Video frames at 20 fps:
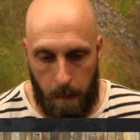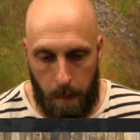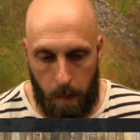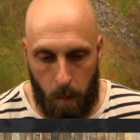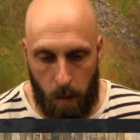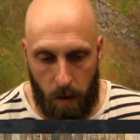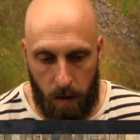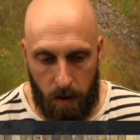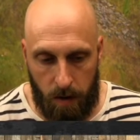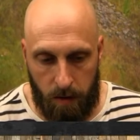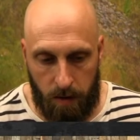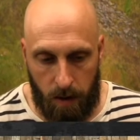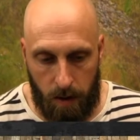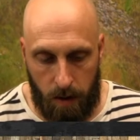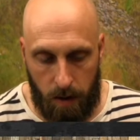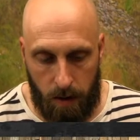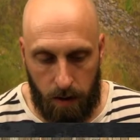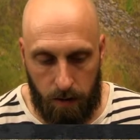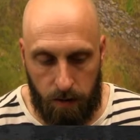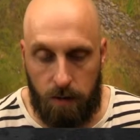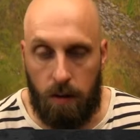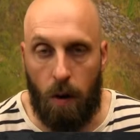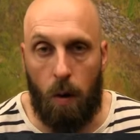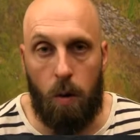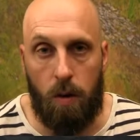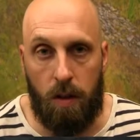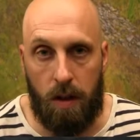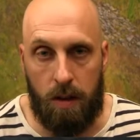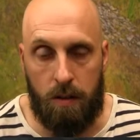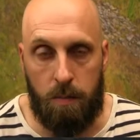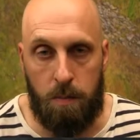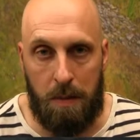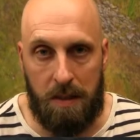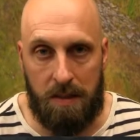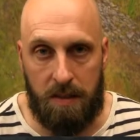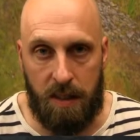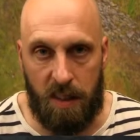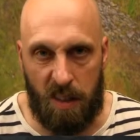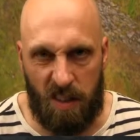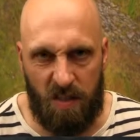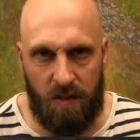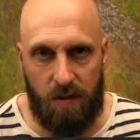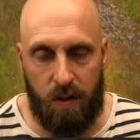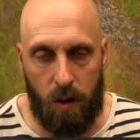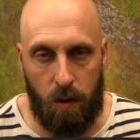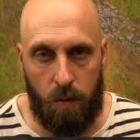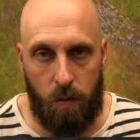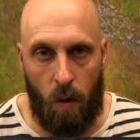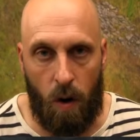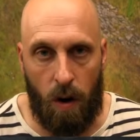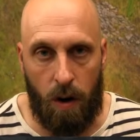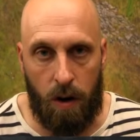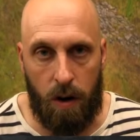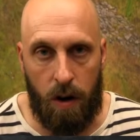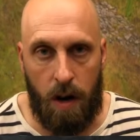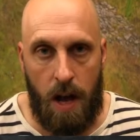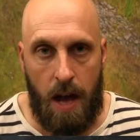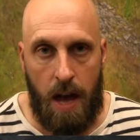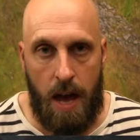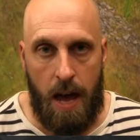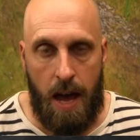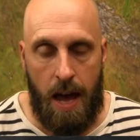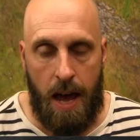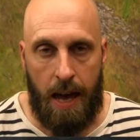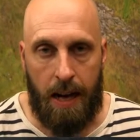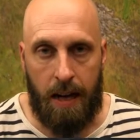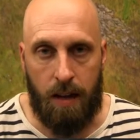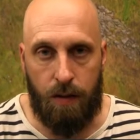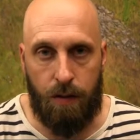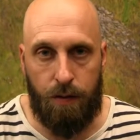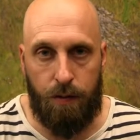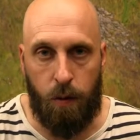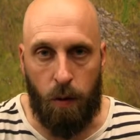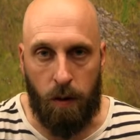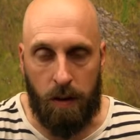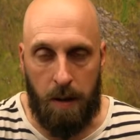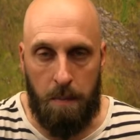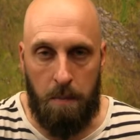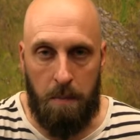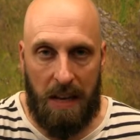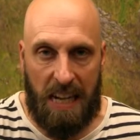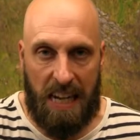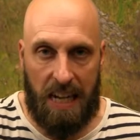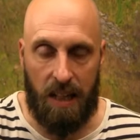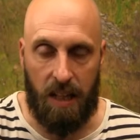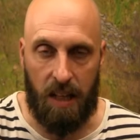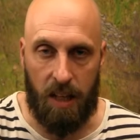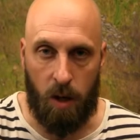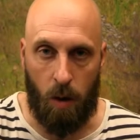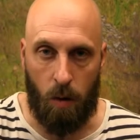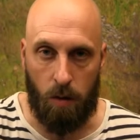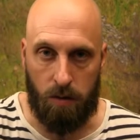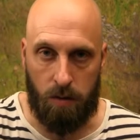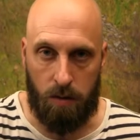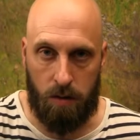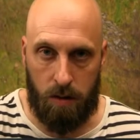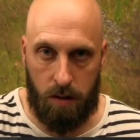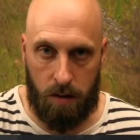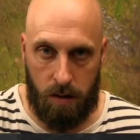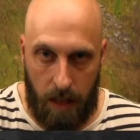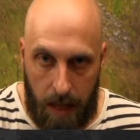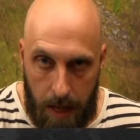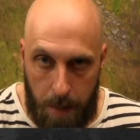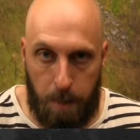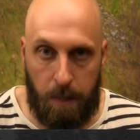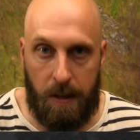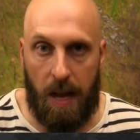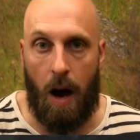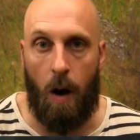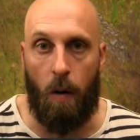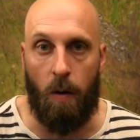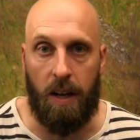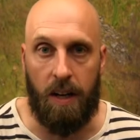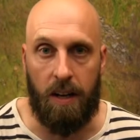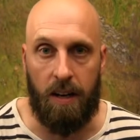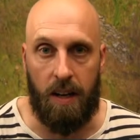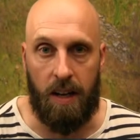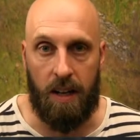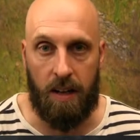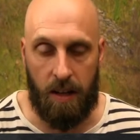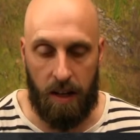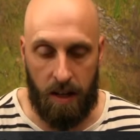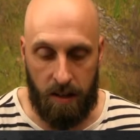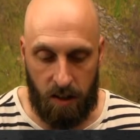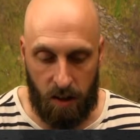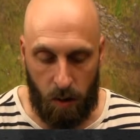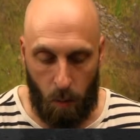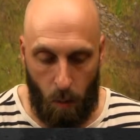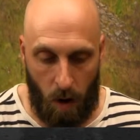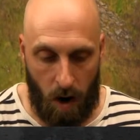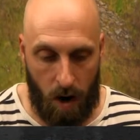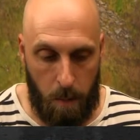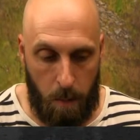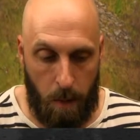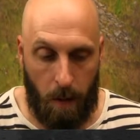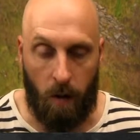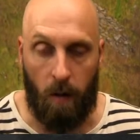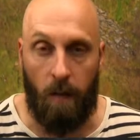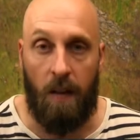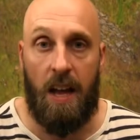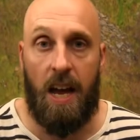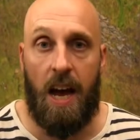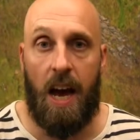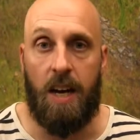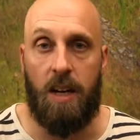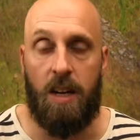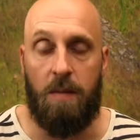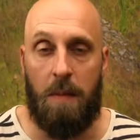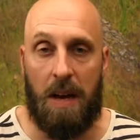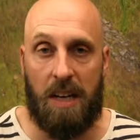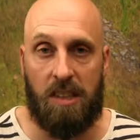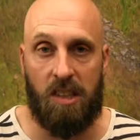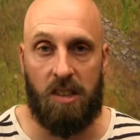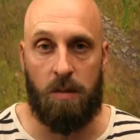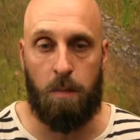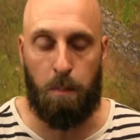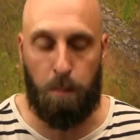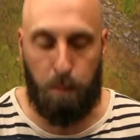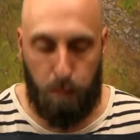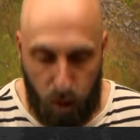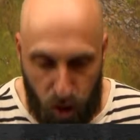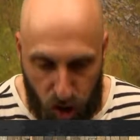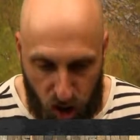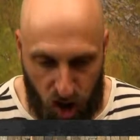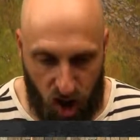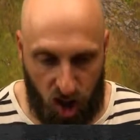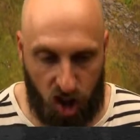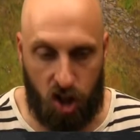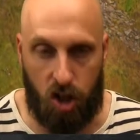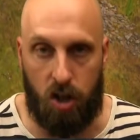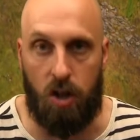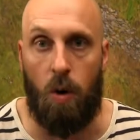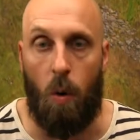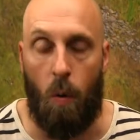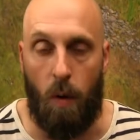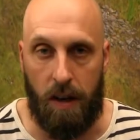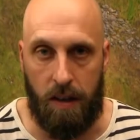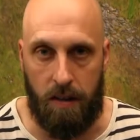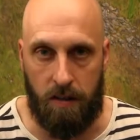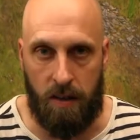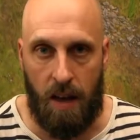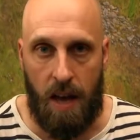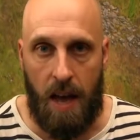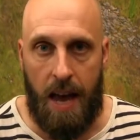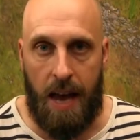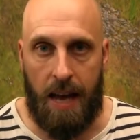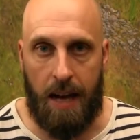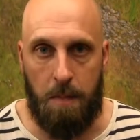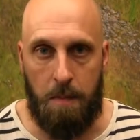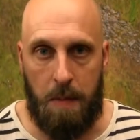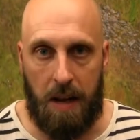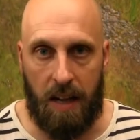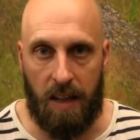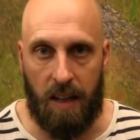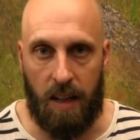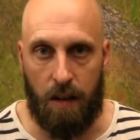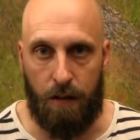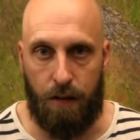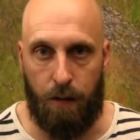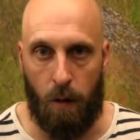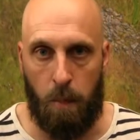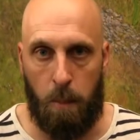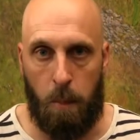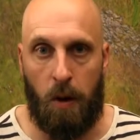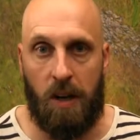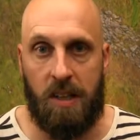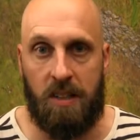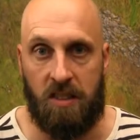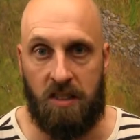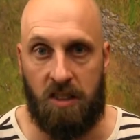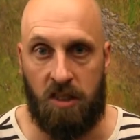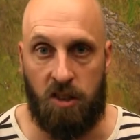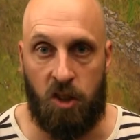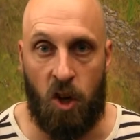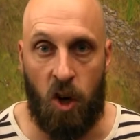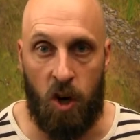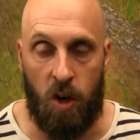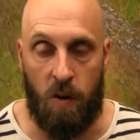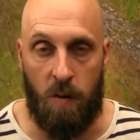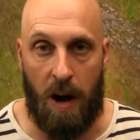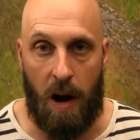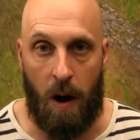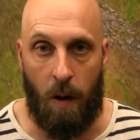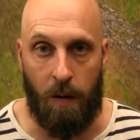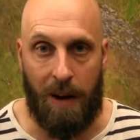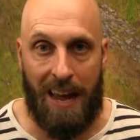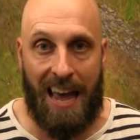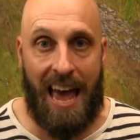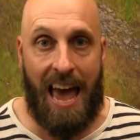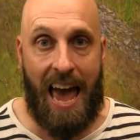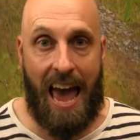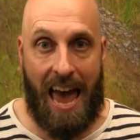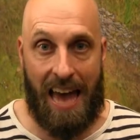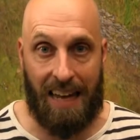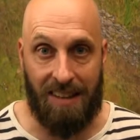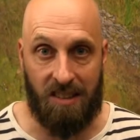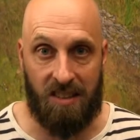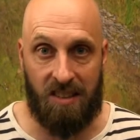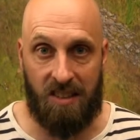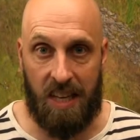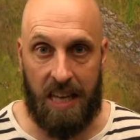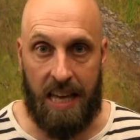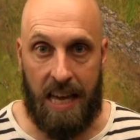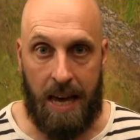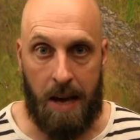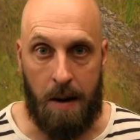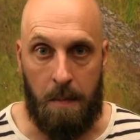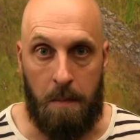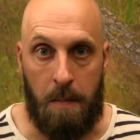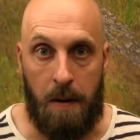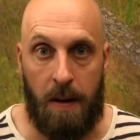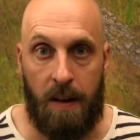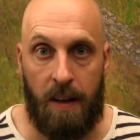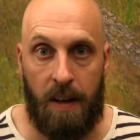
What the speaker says: where there's a stone that is missing. It's full of water, and his foot immediately goes deep down into the water puddle, and he makes this bloosh noise, and immediately the 4 priestesses turn around and see him.